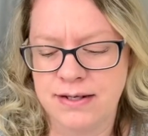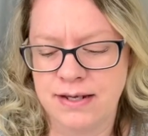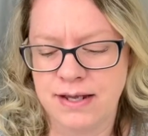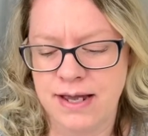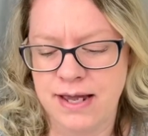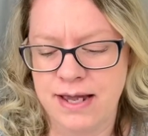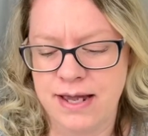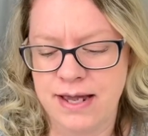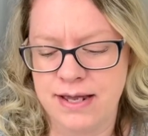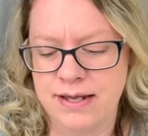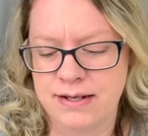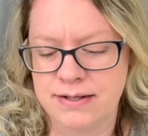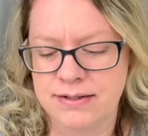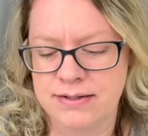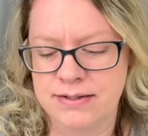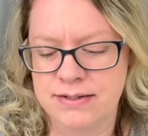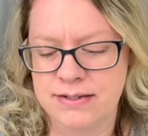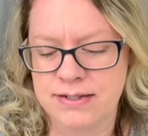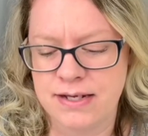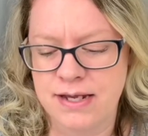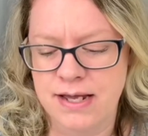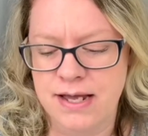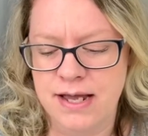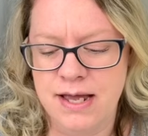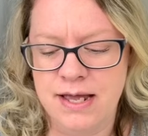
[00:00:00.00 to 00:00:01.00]
And
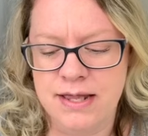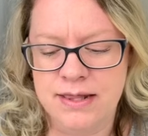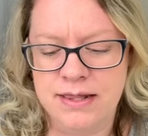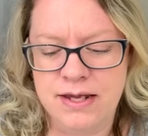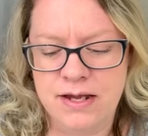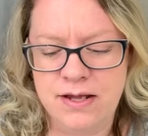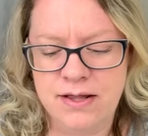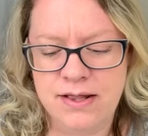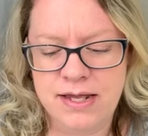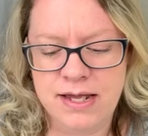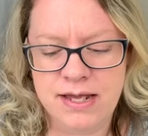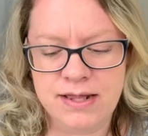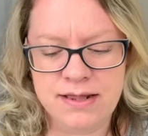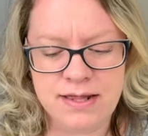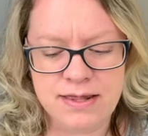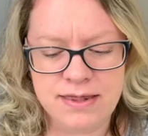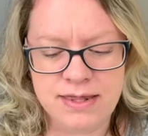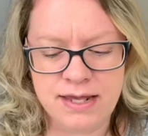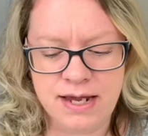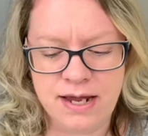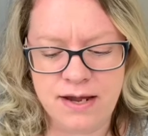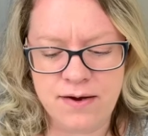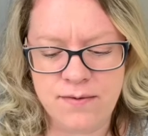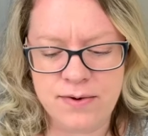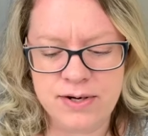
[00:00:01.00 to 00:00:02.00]
the only other
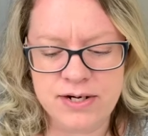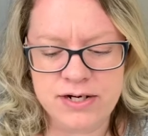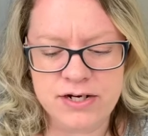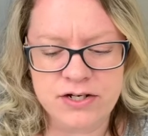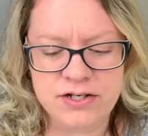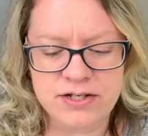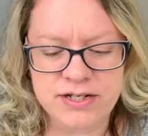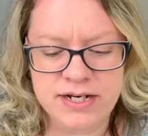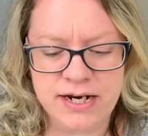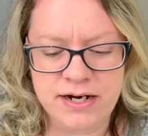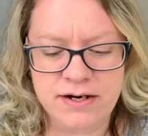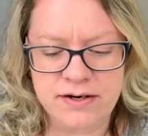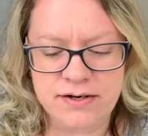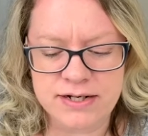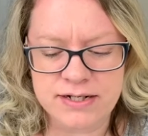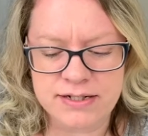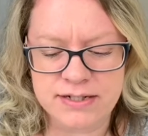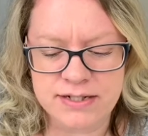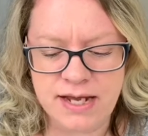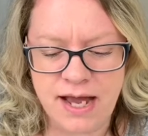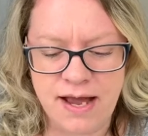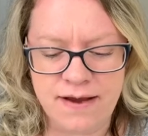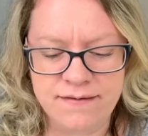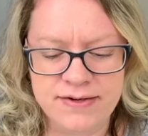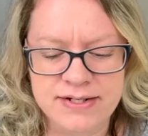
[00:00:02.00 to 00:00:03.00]
thing I wanted to share is,
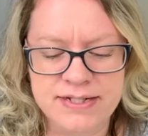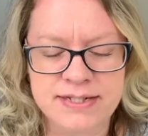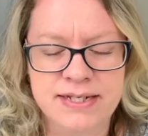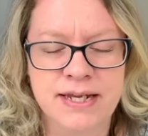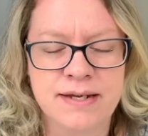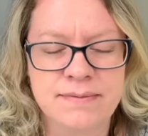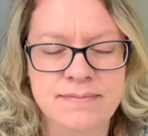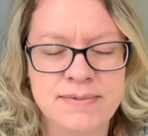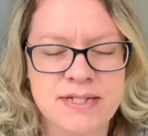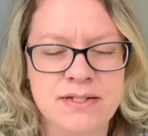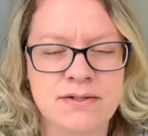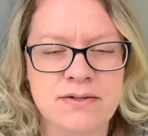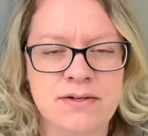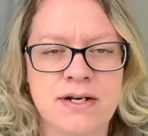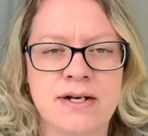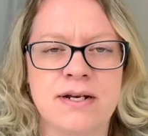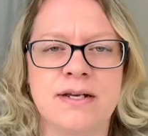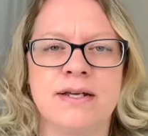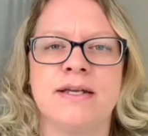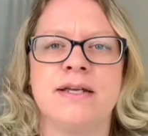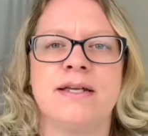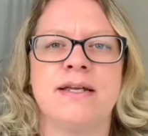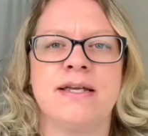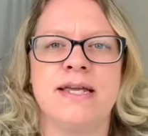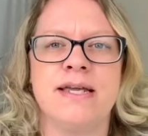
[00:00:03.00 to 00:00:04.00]
obviously I'm still going
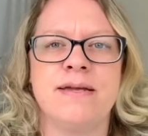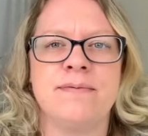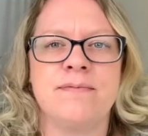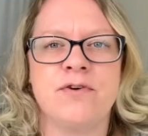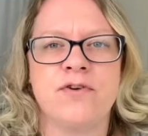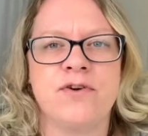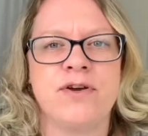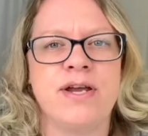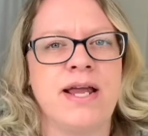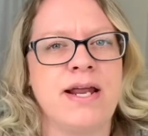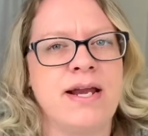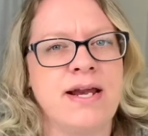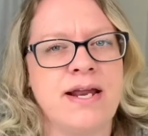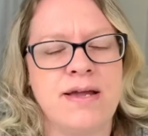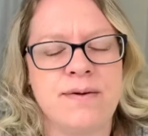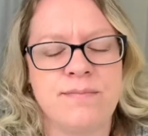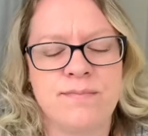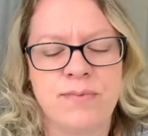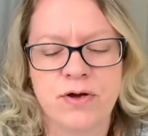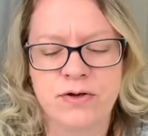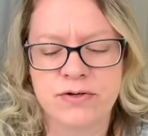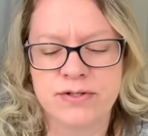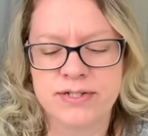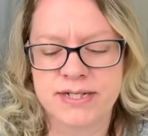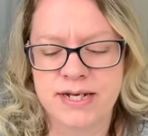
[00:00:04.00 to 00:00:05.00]
to keep creating and
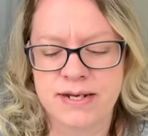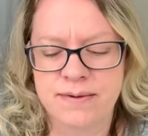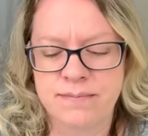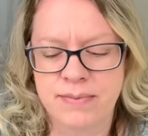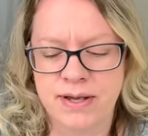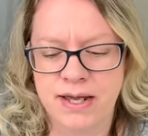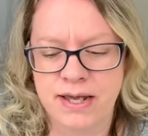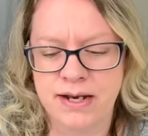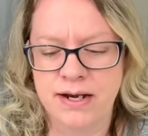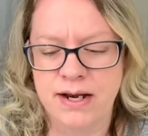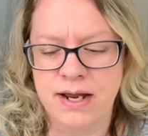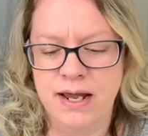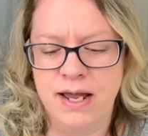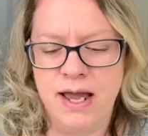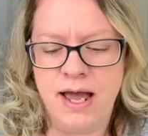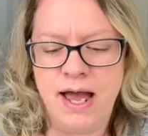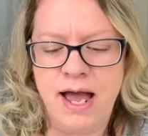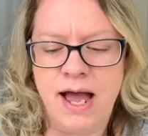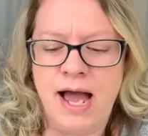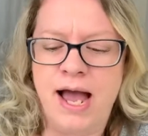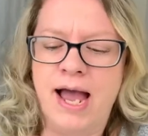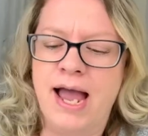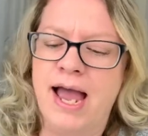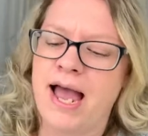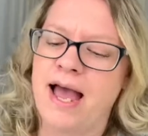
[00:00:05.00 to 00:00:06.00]
posting, but
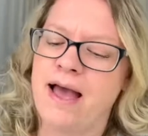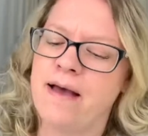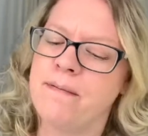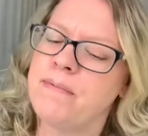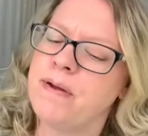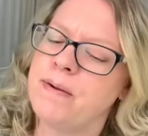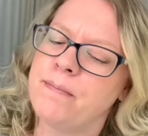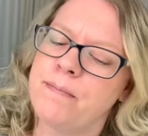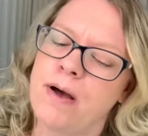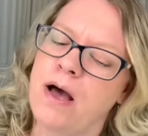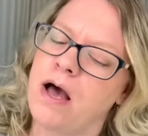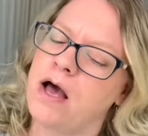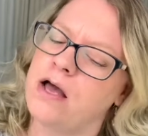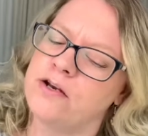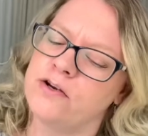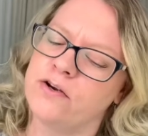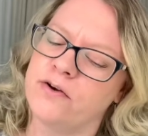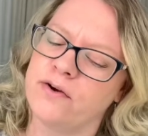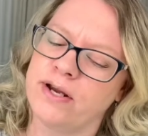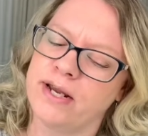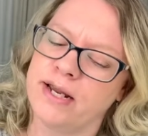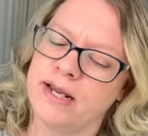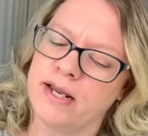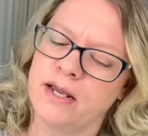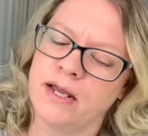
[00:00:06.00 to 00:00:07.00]
I have been
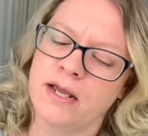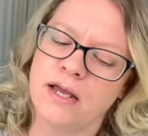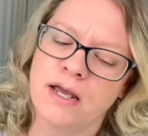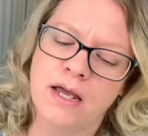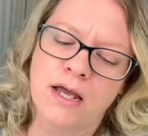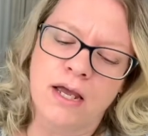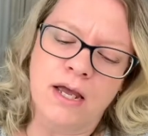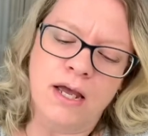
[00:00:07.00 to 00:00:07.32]
pondering